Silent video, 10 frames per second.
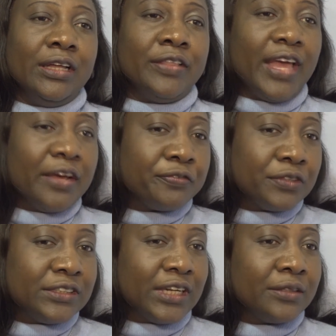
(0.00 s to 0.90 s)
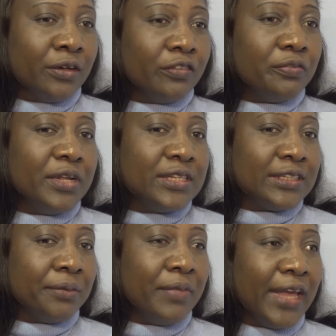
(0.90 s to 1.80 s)
the efforts that
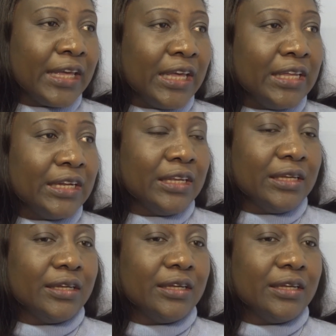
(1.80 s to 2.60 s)
governments are making